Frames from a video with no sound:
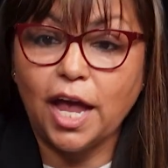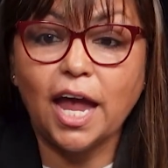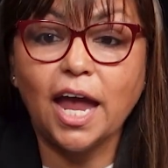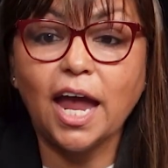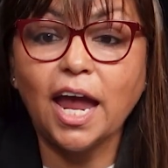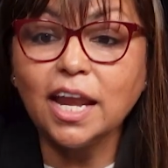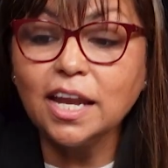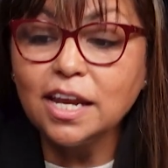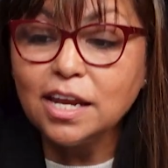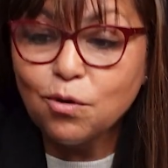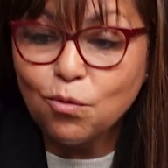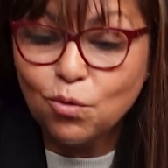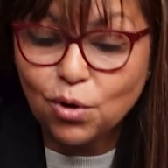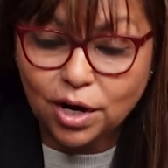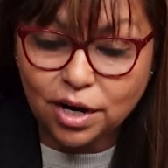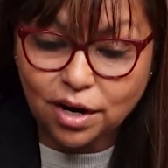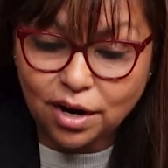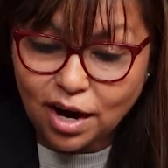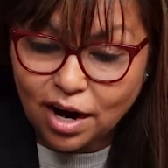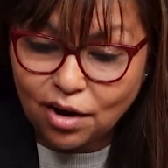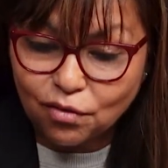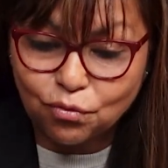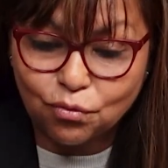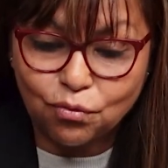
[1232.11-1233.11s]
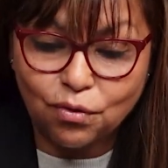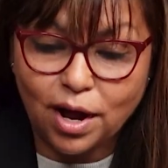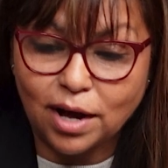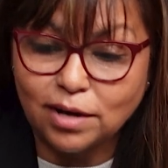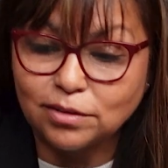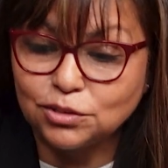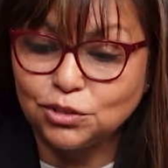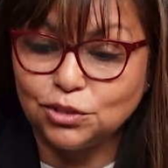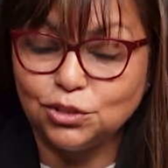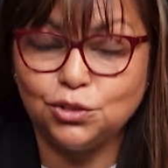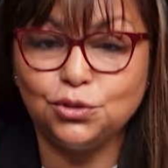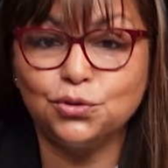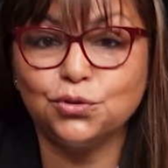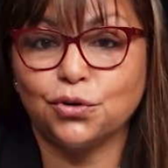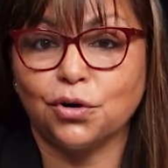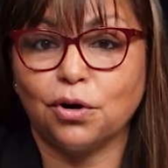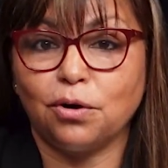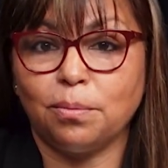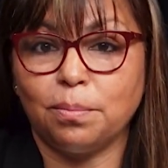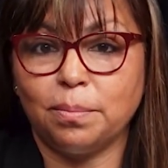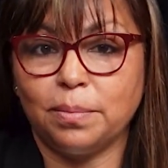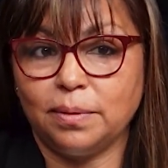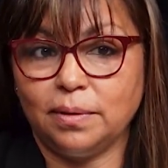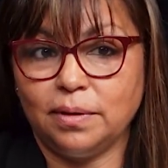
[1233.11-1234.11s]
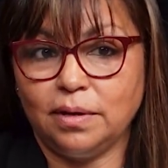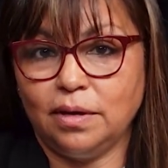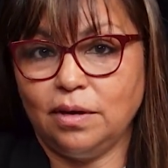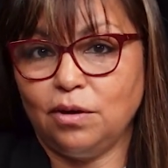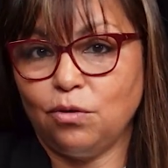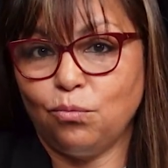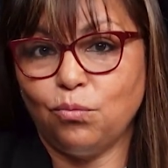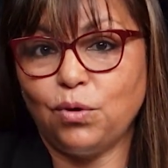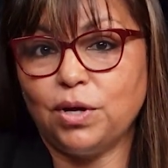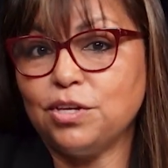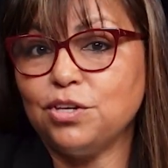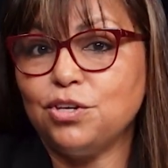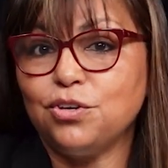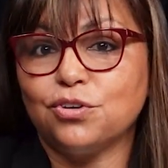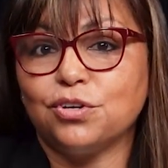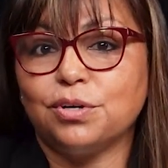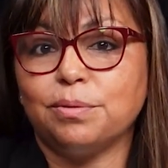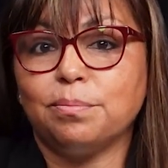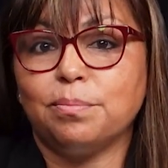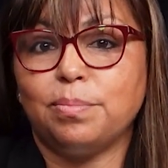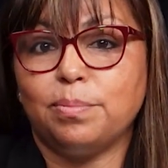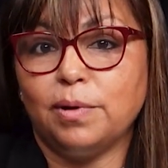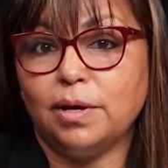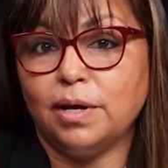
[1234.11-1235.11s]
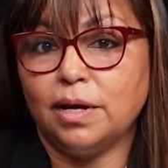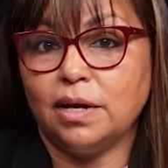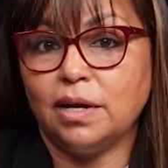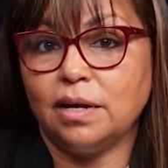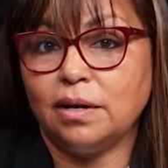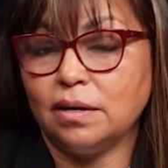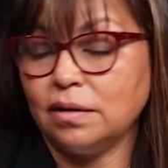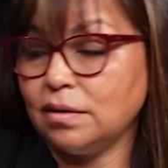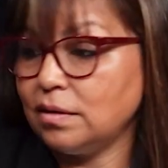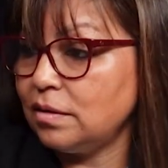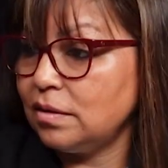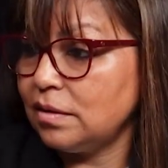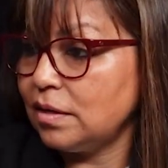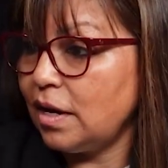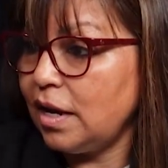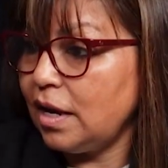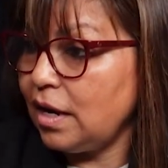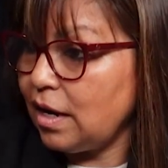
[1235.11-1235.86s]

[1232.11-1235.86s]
anywhere around Europe. When you're in